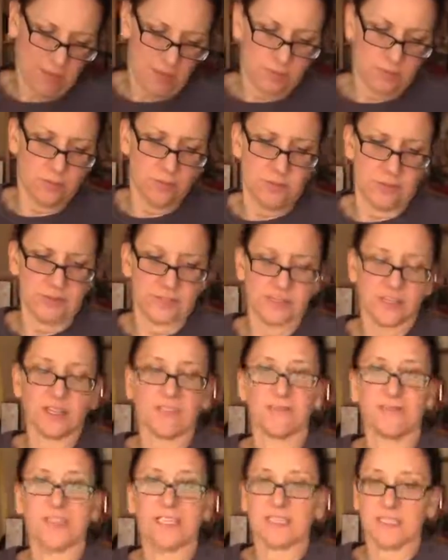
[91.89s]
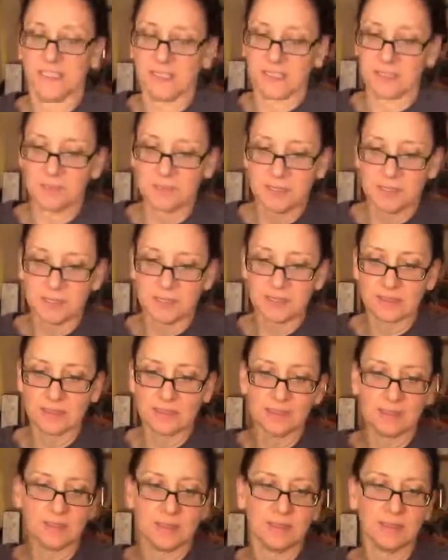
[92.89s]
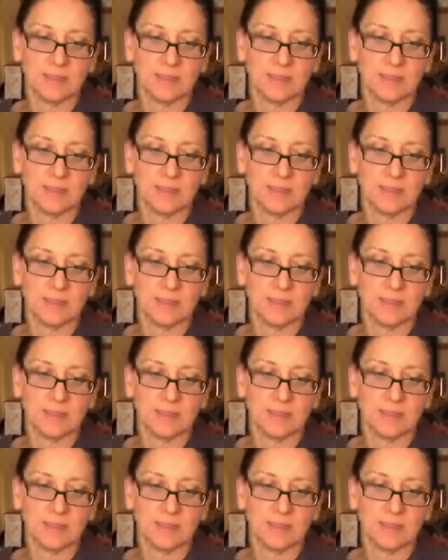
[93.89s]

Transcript: Whew, snug fit in the box.